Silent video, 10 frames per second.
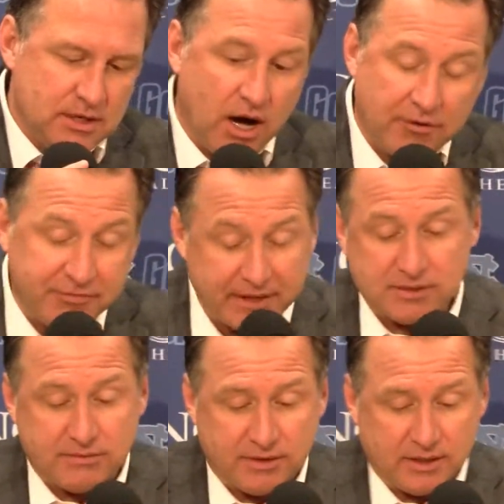
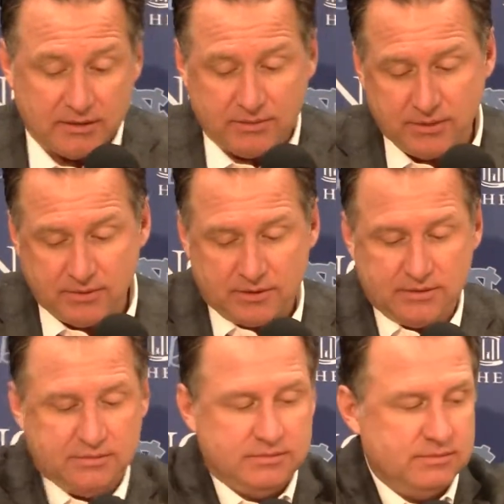offensively we were
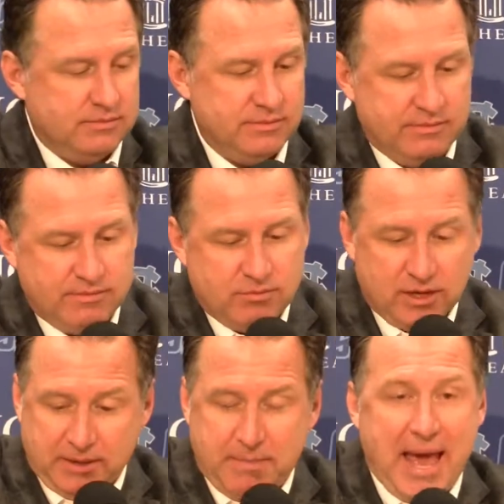
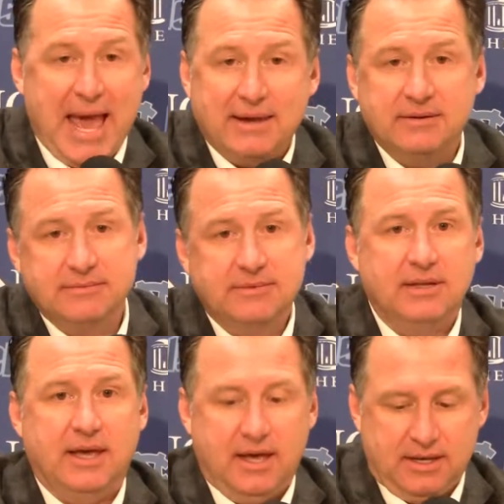really bad.
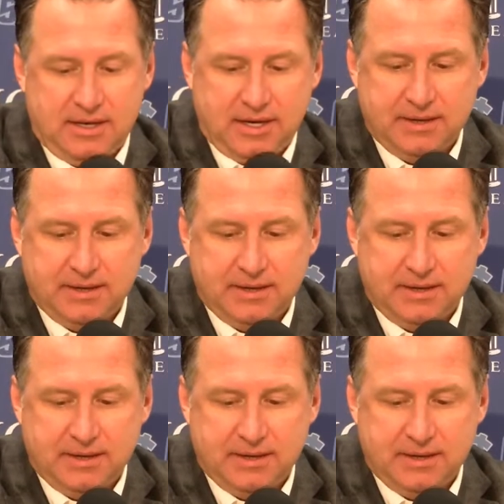And,